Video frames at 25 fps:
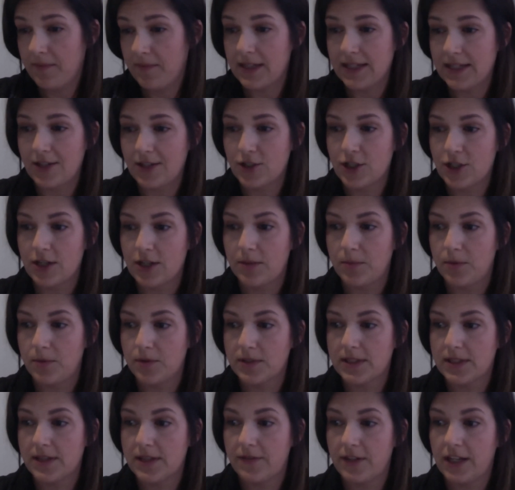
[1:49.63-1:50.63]
Attention,
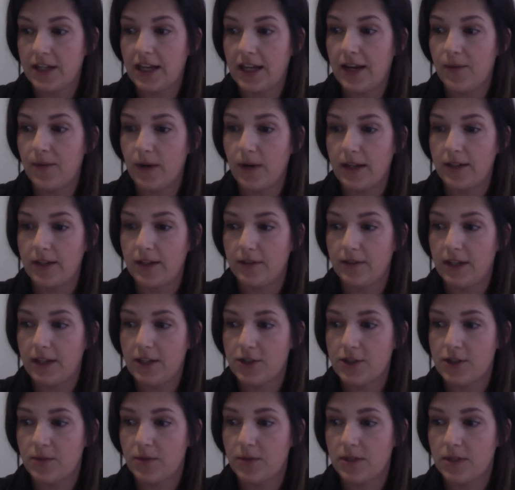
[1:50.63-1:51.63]
Impulsivity, and
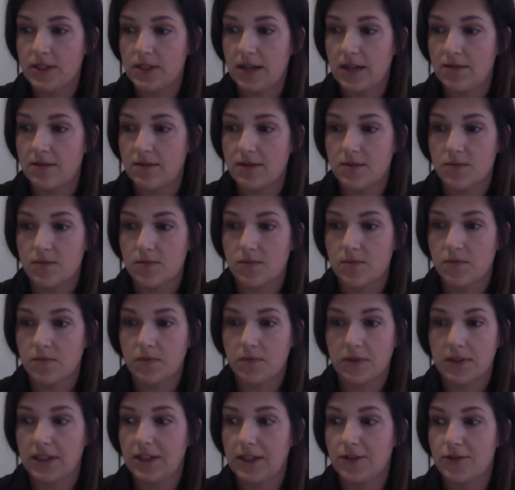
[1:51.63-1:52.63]
Regulation, which sounds
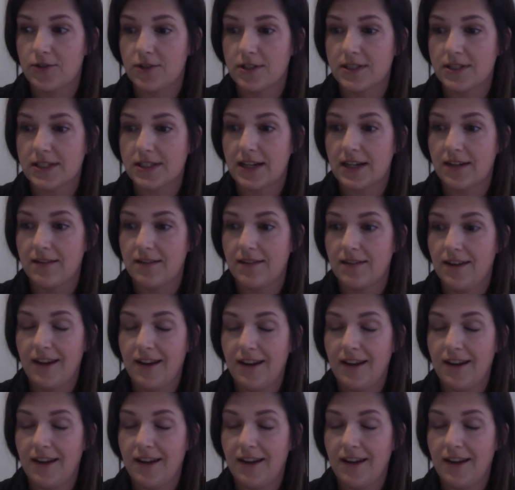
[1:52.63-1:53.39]
really interesting,